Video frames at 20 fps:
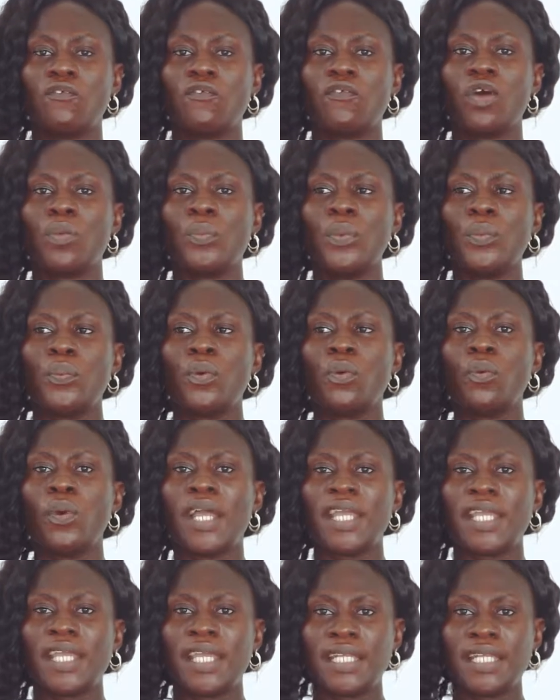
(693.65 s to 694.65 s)
for people
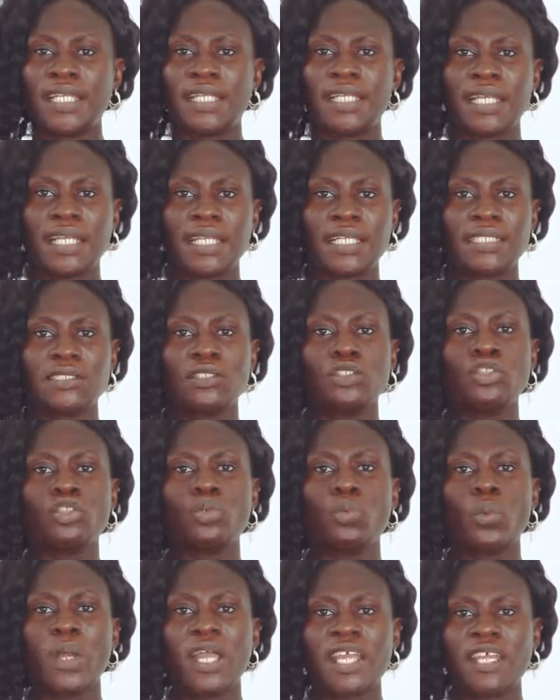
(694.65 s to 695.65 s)
working in the kitchen
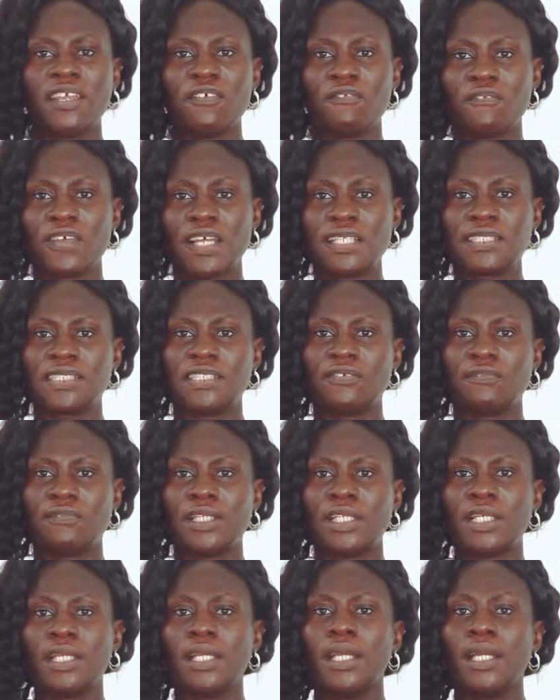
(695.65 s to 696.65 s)
to work
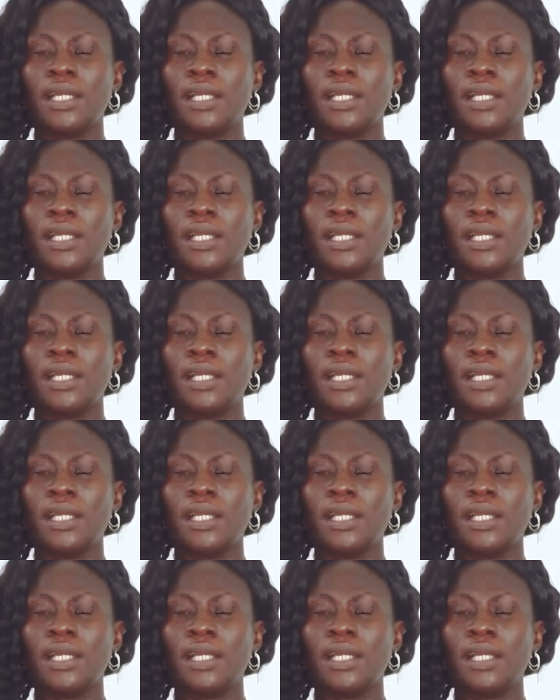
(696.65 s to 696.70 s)
effectively.